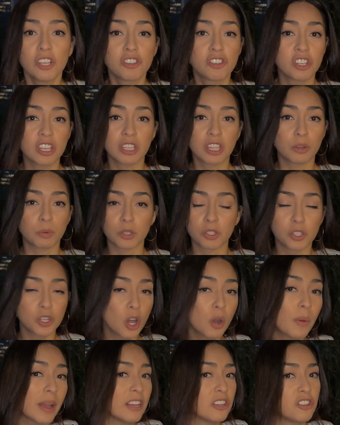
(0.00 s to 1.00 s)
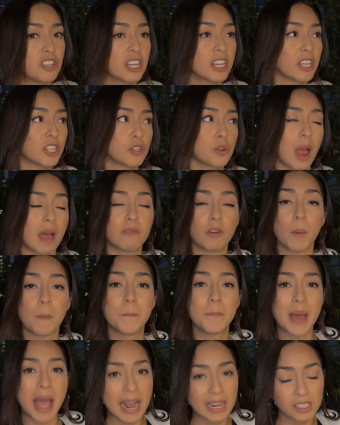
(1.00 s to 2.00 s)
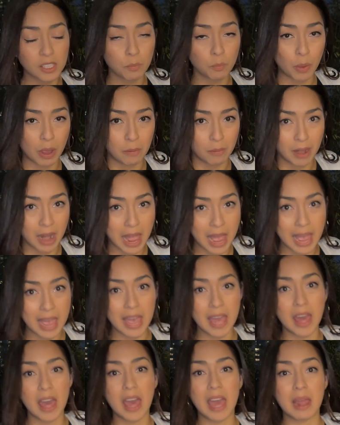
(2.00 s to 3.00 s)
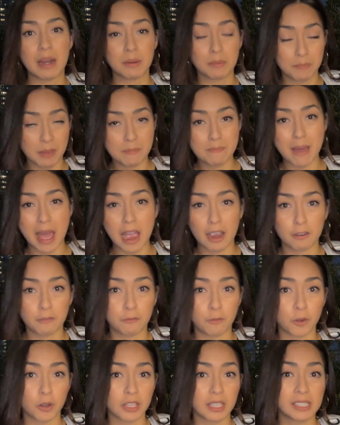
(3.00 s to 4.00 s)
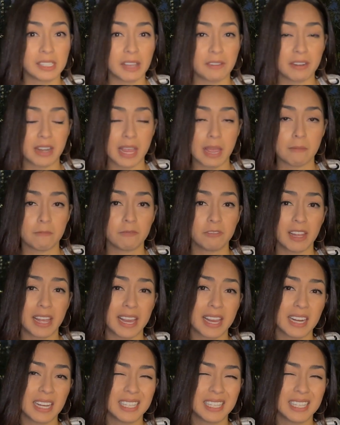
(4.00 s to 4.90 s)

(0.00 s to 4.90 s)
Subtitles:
There was no way she could travel back to Puebla and be back for the 7 a.m. flight.